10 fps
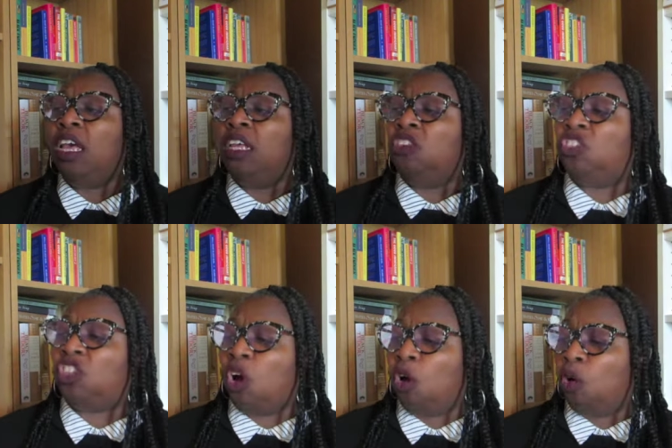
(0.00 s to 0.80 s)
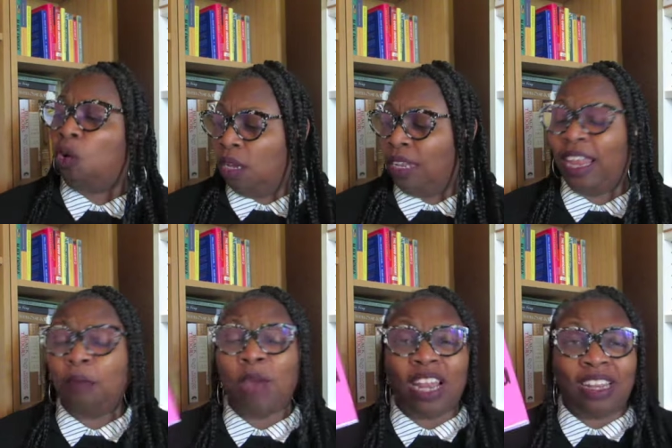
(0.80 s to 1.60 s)
So
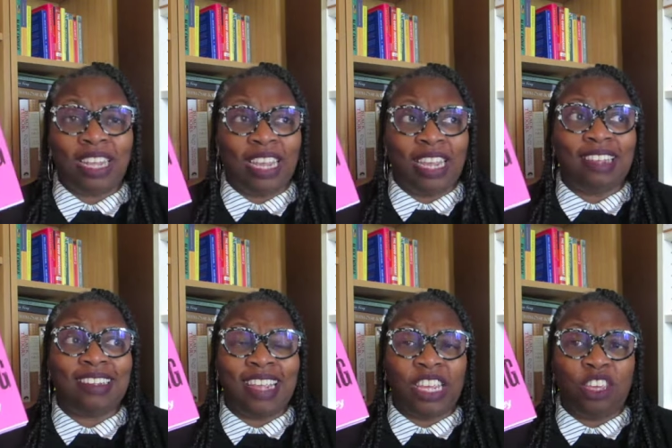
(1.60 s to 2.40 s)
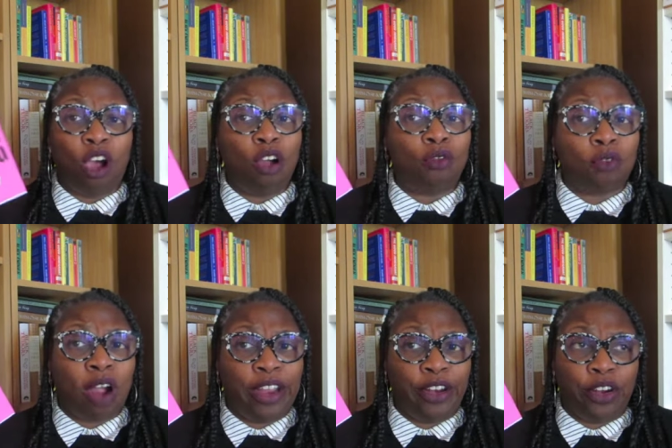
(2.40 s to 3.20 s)
Leila Mottley is a young
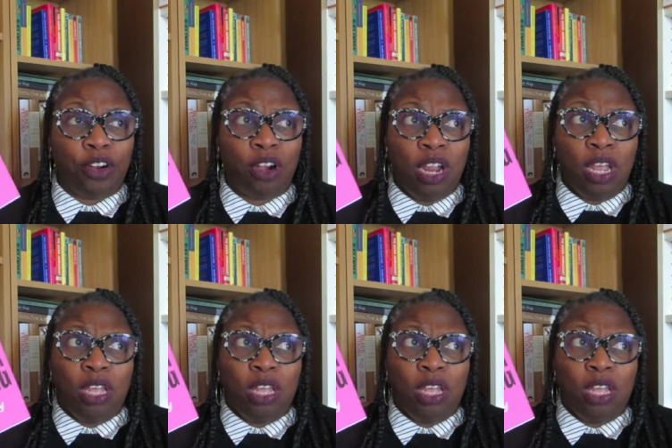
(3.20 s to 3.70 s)
writer.